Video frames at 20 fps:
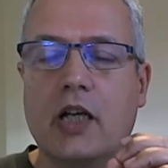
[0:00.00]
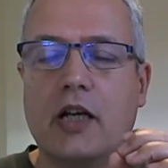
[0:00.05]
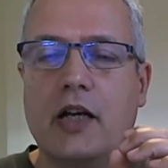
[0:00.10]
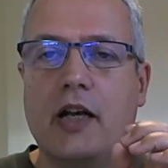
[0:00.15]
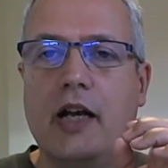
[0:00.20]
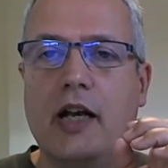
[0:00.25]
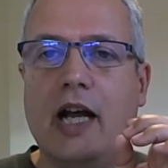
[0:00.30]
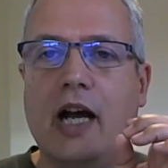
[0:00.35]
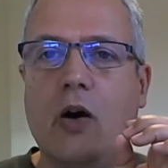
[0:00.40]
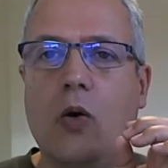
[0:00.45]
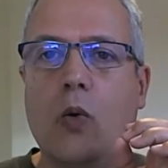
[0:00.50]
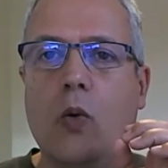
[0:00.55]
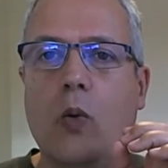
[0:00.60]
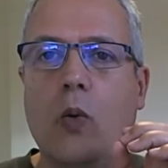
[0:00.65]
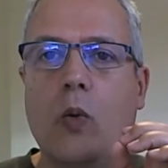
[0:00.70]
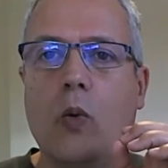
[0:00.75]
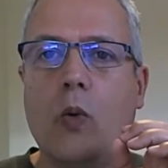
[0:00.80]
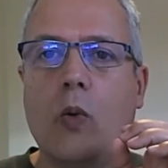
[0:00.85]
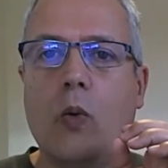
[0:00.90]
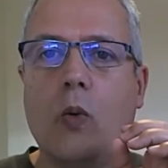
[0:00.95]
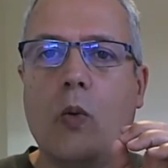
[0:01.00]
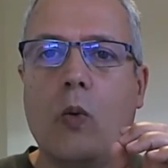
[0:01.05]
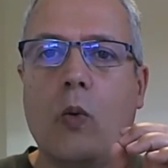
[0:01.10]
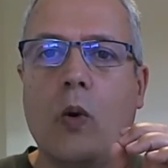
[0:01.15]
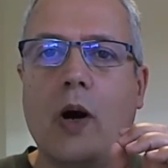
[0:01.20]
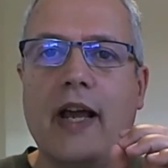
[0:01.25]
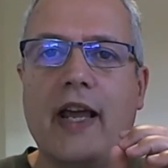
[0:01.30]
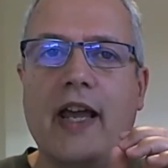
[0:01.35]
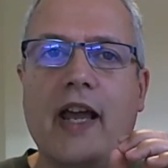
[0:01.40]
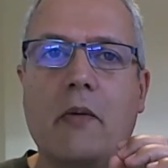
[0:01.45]
Now,
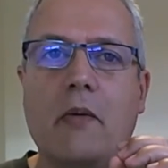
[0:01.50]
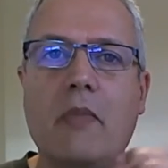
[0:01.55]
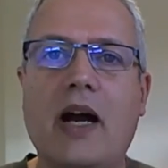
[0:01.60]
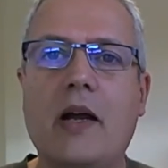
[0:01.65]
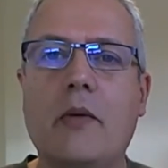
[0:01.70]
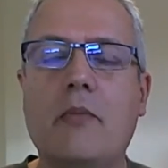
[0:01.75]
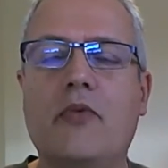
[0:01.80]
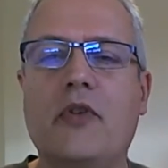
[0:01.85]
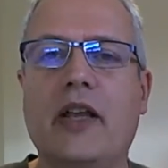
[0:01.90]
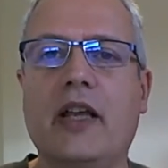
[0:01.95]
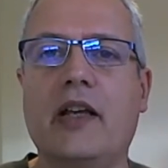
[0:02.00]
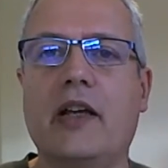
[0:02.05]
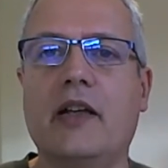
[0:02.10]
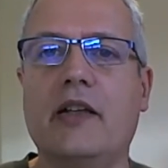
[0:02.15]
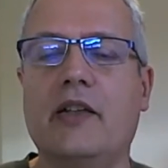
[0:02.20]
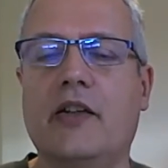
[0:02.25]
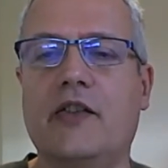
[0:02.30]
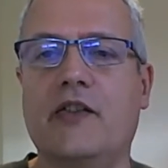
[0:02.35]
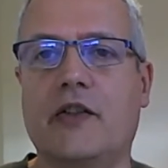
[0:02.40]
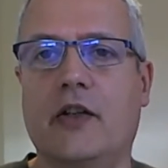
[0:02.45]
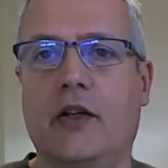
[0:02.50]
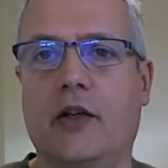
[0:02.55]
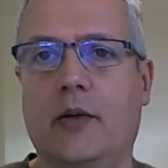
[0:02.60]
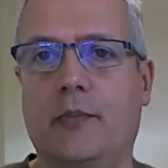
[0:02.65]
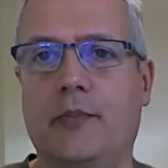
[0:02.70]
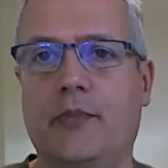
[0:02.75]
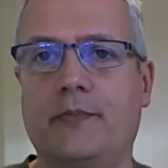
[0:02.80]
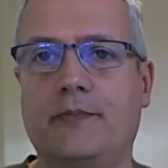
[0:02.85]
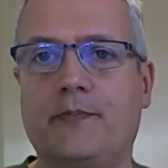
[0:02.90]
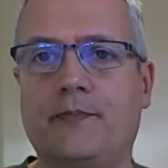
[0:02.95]
why am I bringing this
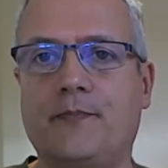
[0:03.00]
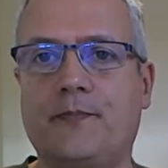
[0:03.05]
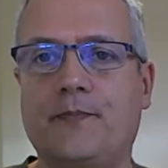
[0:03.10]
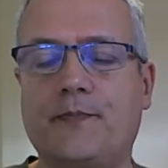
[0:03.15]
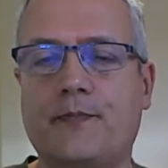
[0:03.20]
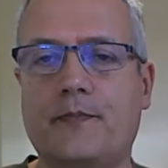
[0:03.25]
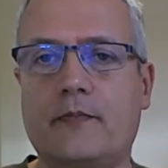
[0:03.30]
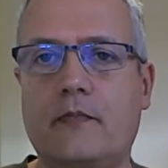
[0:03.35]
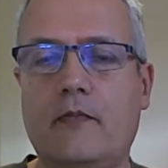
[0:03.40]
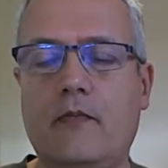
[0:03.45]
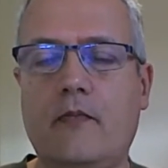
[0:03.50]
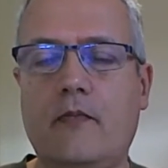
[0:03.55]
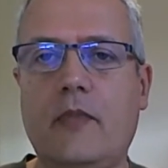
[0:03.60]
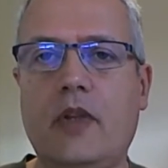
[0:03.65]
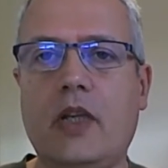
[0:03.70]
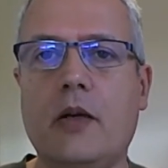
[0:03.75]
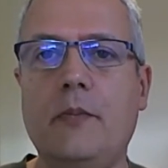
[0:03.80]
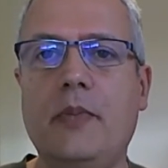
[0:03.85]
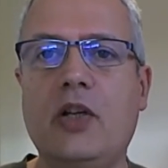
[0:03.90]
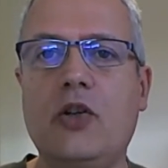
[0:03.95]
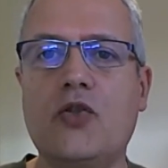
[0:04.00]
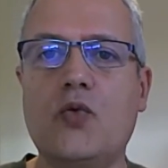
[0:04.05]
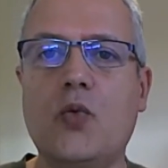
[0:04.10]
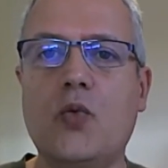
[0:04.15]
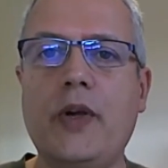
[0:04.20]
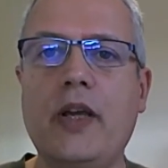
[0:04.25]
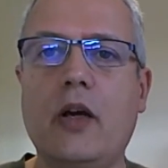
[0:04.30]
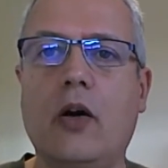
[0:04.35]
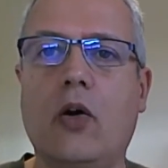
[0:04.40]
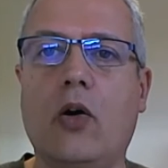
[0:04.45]
up? Because
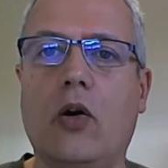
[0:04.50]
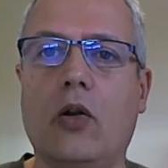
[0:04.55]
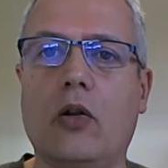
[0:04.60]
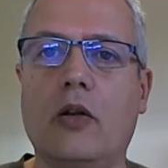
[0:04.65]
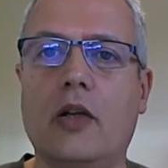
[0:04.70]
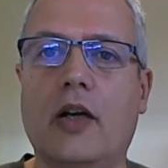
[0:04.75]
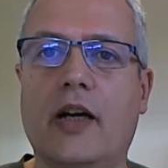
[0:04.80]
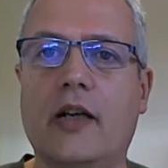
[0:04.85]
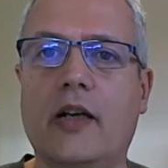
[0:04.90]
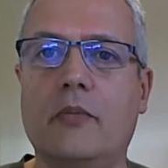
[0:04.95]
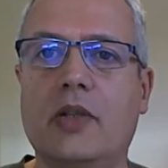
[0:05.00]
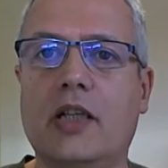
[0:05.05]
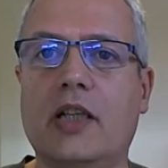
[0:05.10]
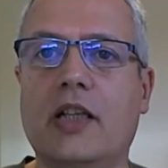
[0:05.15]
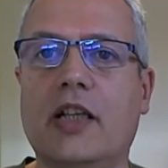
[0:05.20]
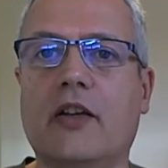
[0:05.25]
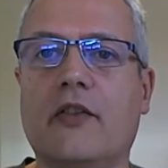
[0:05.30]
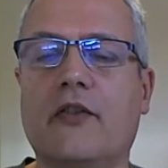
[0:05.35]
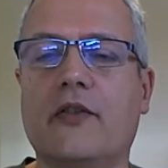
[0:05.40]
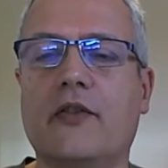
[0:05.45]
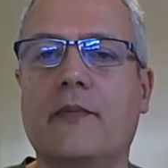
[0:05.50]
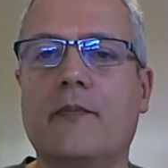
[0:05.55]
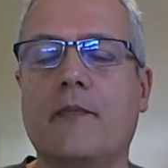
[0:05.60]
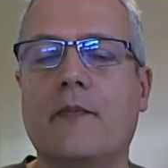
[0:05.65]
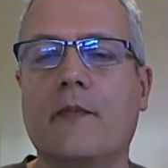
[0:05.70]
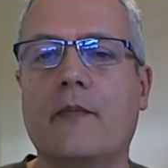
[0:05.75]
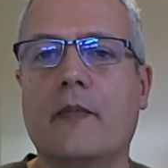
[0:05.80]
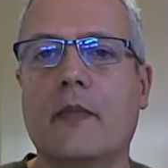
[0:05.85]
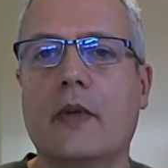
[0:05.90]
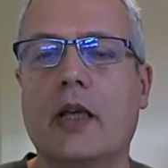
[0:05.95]
we all, I believe,
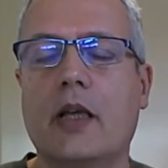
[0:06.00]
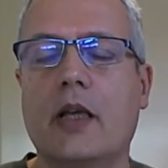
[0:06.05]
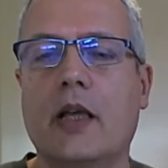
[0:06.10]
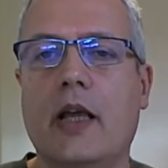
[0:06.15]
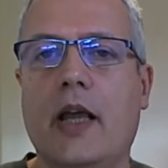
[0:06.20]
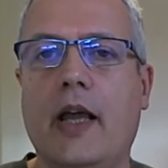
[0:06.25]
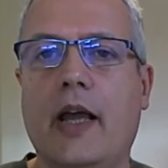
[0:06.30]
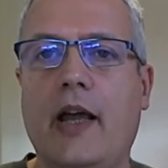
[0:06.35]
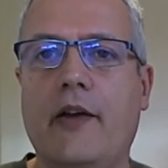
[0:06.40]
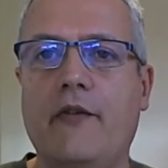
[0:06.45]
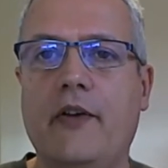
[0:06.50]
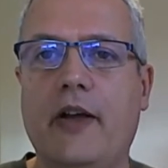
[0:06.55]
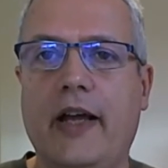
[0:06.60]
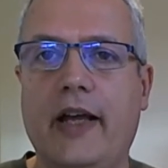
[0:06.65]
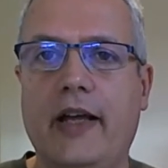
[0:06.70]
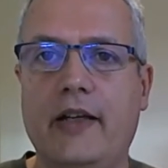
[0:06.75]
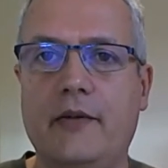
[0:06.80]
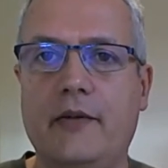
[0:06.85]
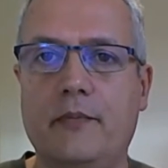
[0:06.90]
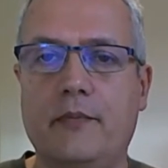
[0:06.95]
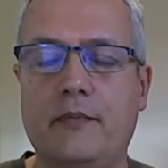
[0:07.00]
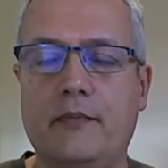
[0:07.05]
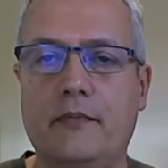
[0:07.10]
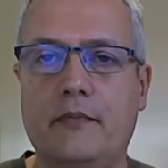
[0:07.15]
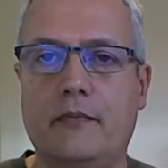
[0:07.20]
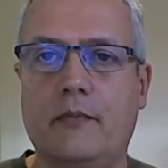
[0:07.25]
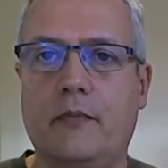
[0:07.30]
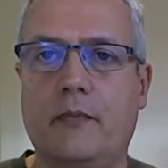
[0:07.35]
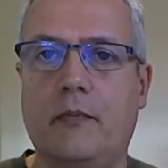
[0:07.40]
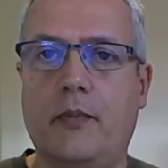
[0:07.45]
have had
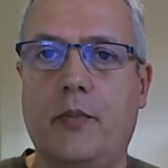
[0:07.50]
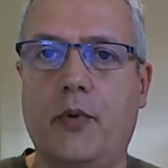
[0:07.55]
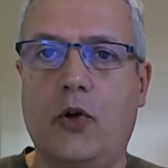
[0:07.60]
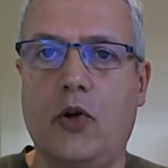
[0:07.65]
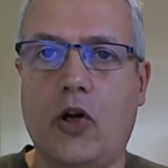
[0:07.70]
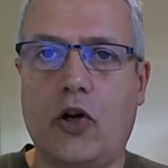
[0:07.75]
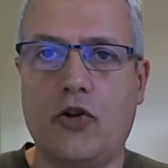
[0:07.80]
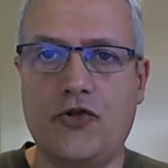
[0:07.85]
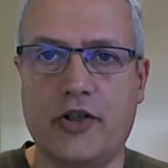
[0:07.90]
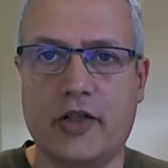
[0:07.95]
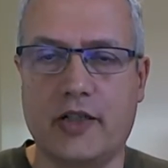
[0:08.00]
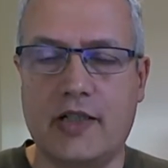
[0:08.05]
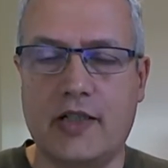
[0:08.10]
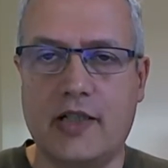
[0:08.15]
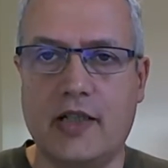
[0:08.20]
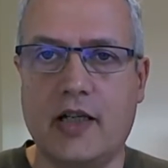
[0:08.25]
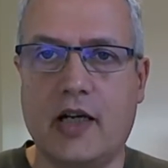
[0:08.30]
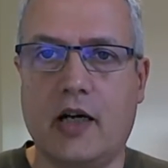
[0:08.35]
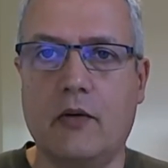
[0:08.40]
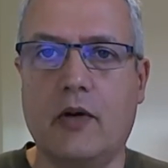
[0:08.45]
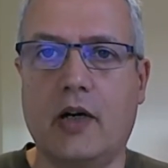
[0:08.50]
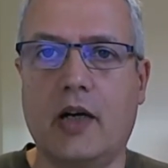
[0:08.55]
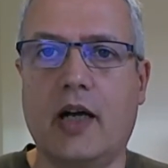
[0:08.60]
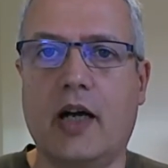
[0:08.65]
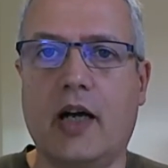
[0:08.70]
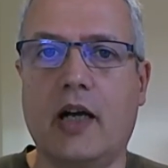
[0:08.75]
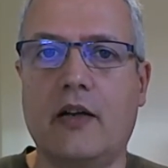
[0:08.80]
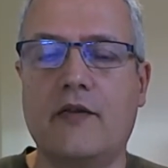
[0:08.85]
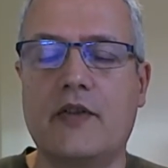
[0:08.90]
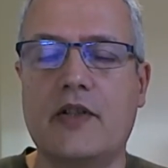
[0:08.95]
projects in our
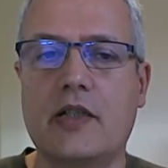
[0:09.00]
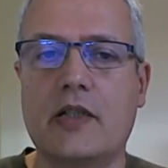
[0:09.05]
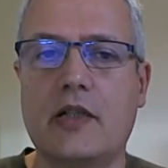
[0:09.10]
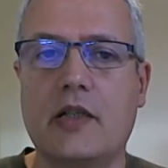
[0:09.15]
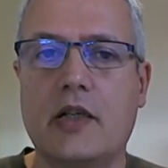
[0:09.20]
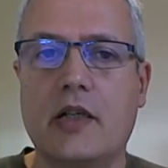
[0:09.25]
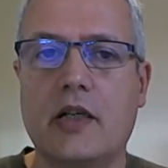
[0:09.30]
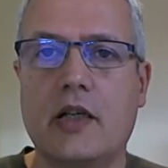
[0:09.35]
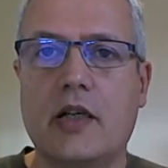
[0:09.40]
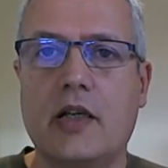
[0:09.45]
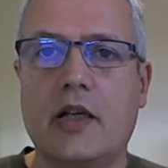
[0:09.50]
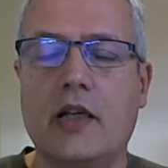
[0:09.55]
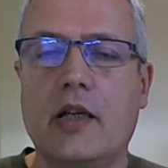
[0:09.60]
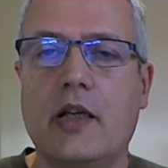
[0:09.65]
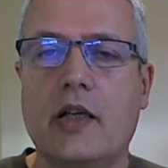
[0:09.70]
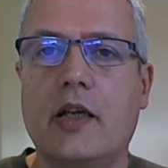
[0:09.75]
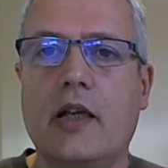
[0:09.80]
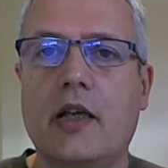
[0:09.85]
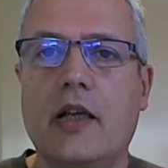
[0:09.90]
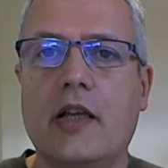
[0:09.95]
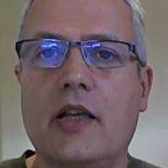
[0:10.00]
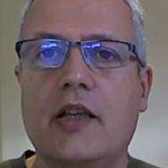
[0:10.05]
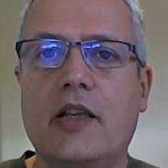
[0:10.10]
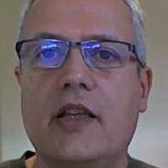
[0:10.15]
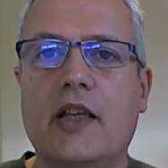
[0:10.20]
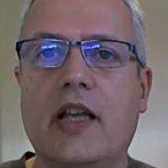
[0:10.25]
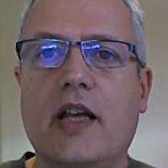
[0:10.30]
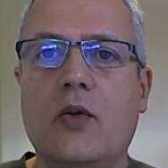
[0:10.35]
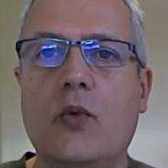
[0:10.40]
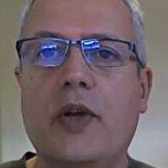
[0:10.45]
lives
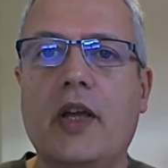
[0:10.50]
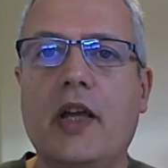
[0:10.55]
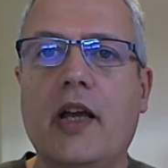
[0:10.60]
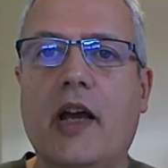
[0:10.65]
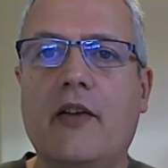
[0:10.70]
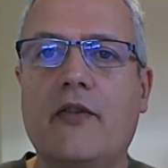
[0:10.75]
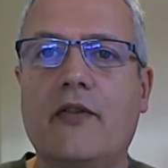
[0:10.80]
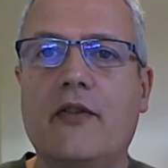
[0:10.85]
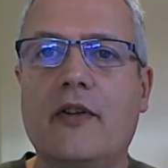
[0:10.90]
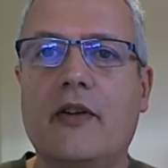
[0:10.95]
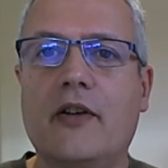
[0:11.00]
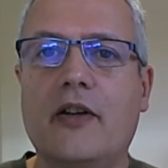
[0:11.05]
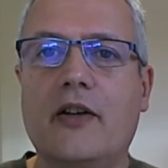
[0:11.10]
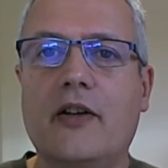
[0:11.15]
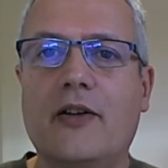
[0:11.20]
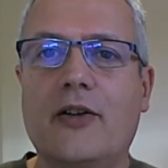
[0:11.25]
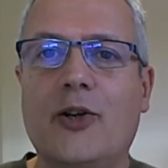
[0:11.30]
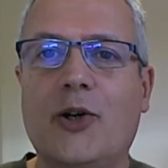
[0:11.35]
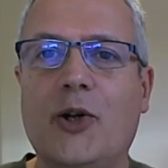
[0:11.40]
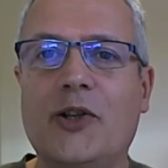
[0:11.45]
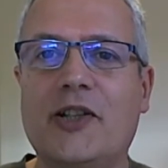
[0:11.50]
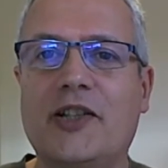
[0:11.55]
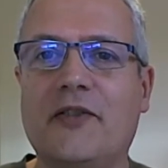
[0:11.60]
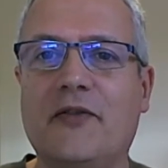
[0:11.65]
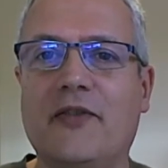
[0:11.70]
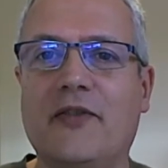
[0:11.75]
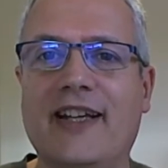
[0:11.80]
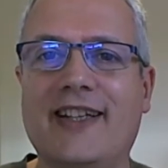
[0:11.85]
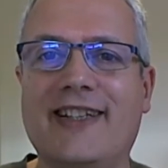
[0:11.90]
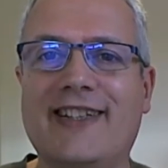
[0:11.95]
that we have
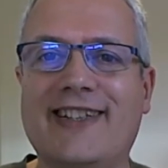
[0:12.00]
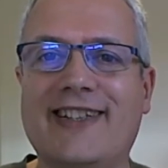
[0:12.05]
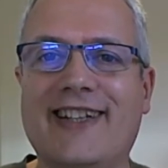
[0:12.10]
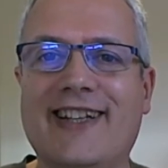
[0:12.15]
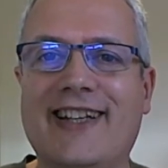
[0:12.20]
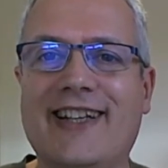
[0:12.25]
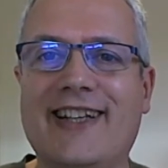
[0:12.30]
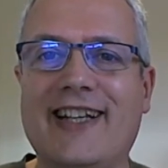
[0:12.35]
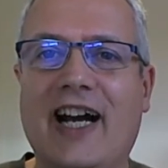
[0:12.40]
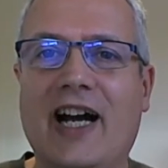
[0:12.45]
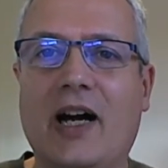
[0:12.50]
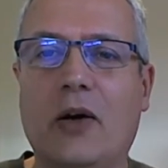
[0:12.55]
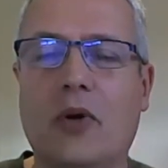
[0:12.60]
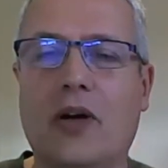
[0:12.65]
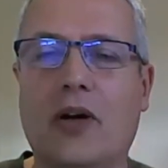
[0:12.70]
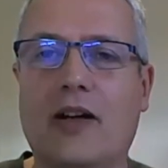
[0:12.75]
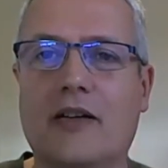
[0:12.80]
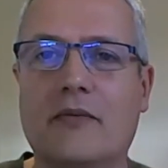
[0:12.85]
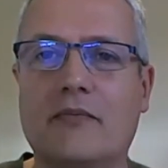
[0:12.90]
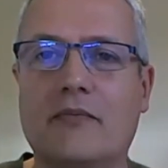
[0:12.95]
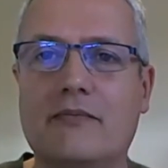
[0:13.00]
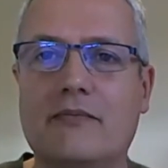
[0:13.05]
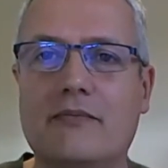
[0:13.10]
cultivated in our